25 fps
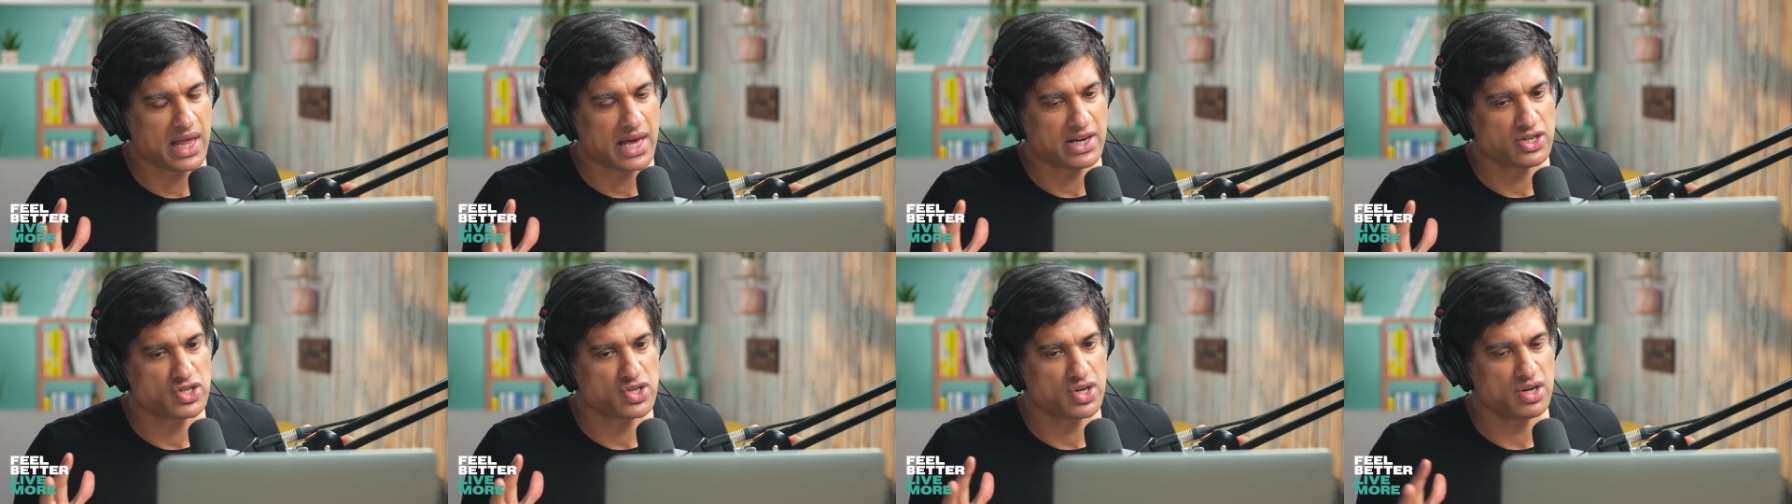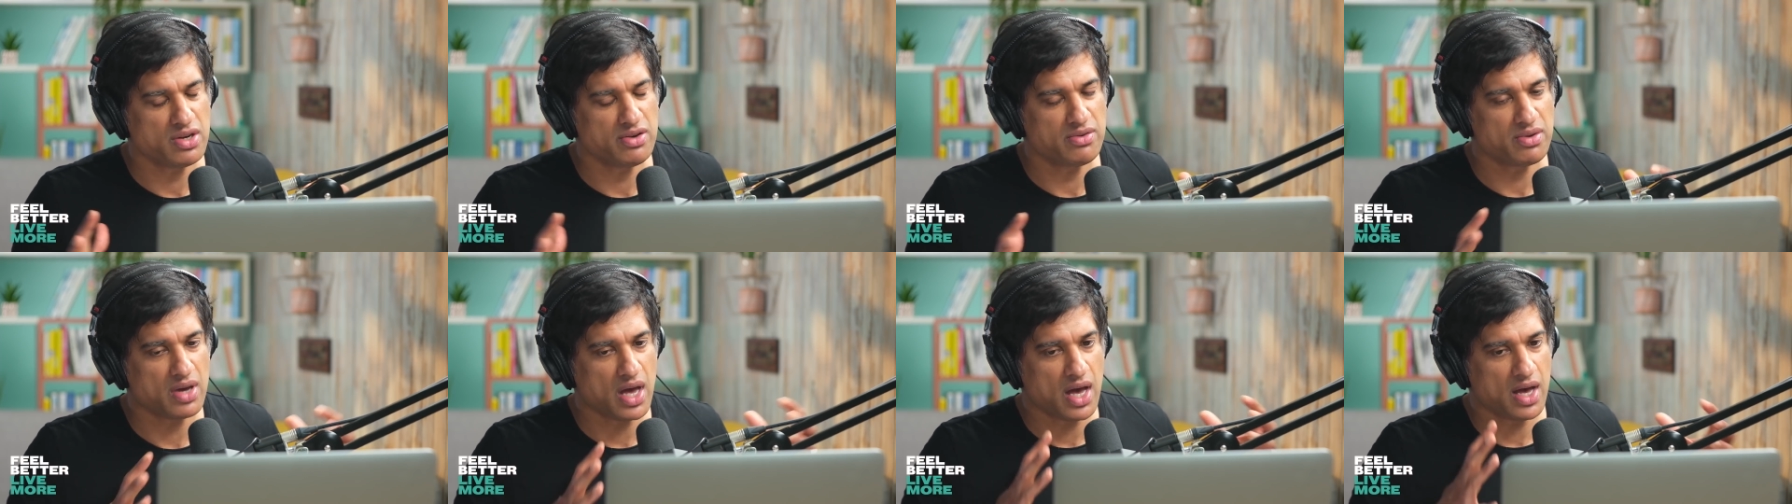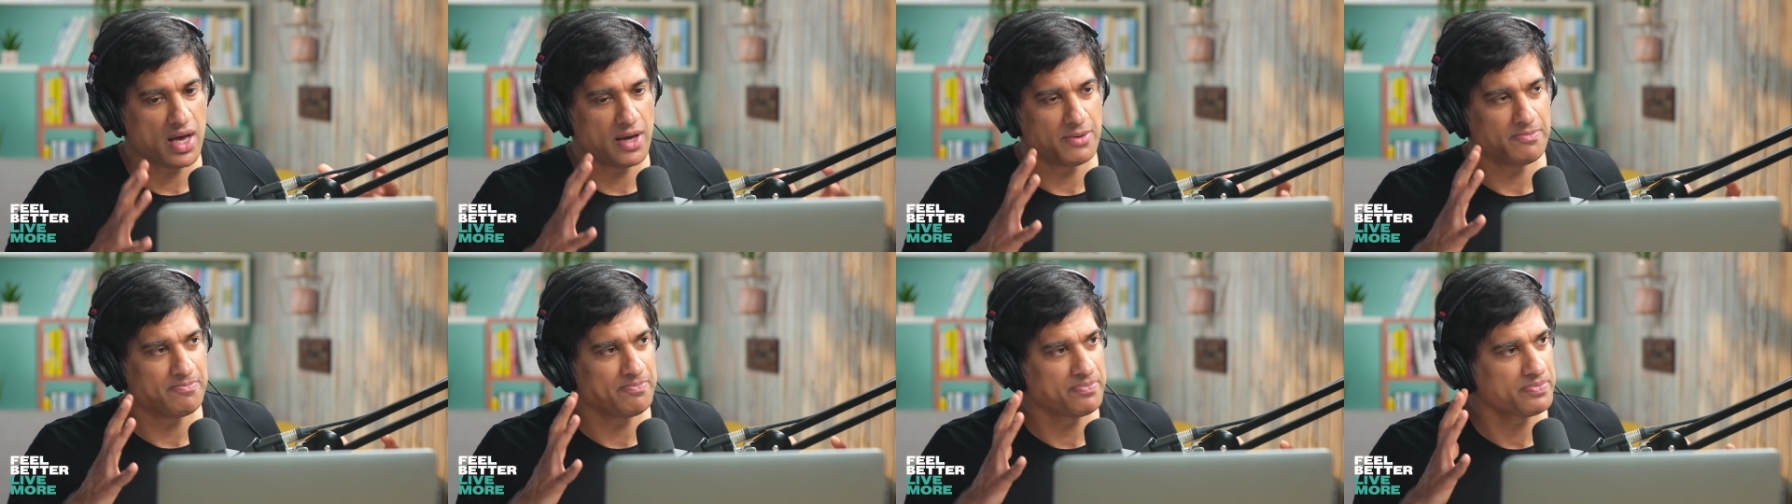Andrew,
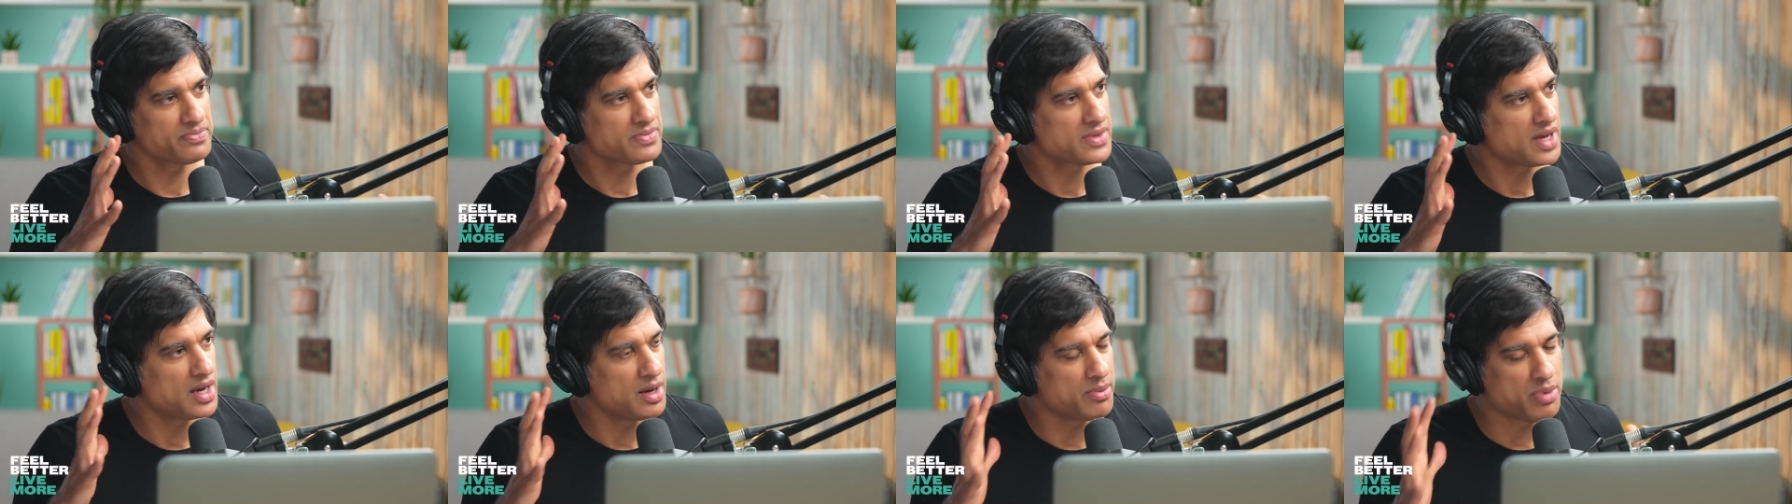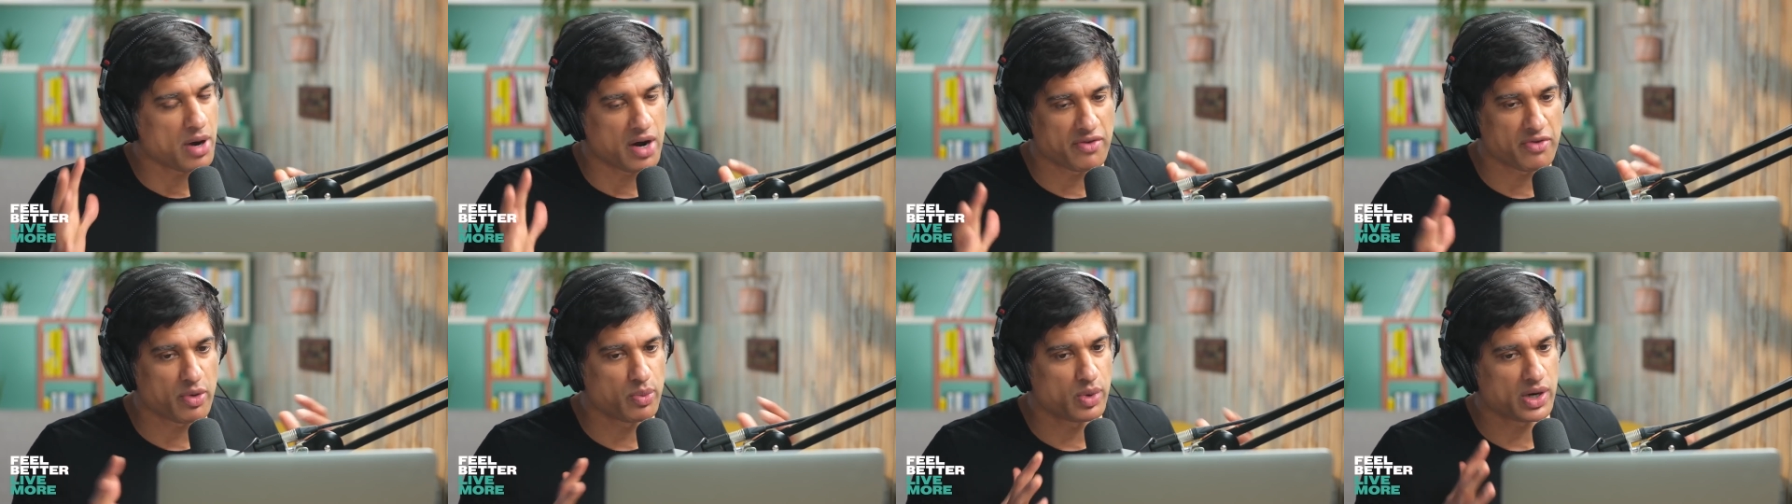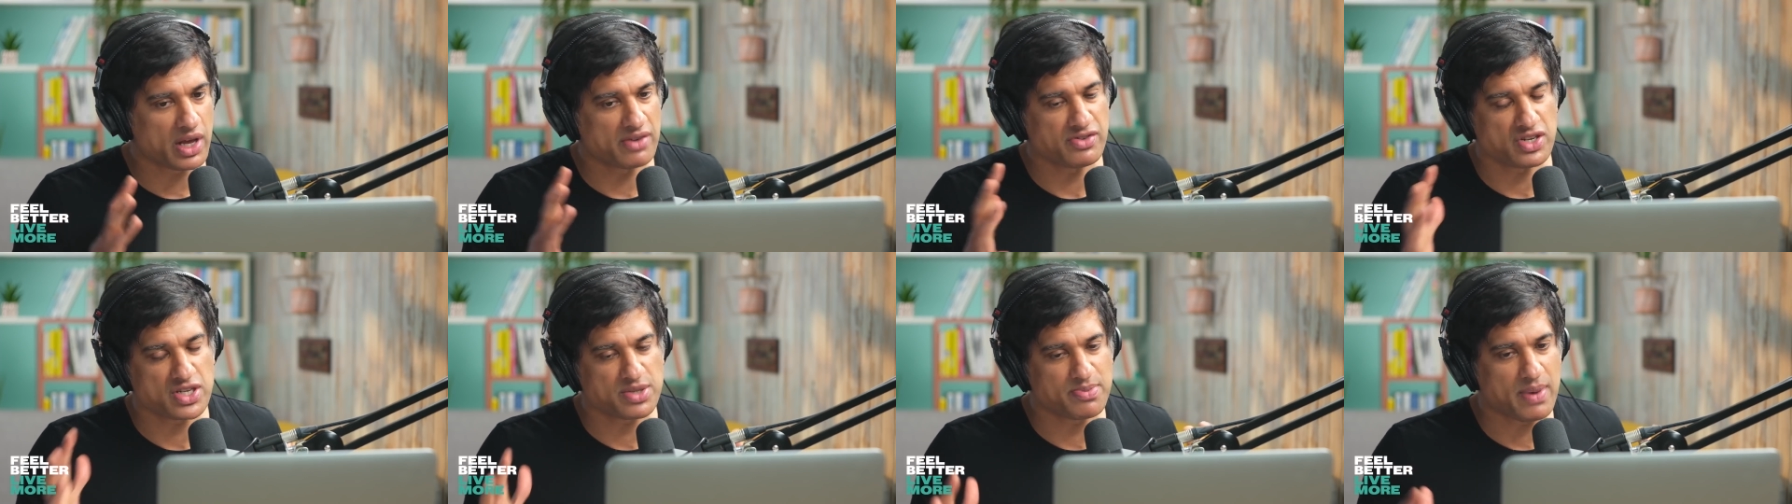apart from
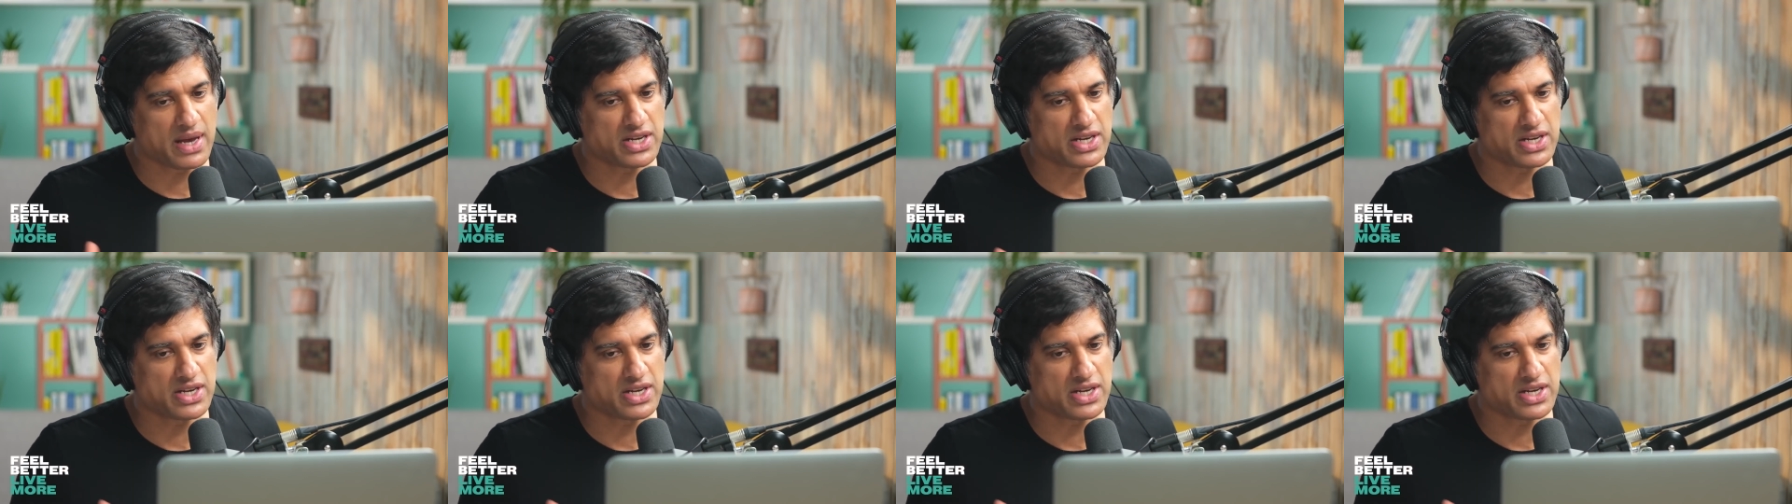what I've just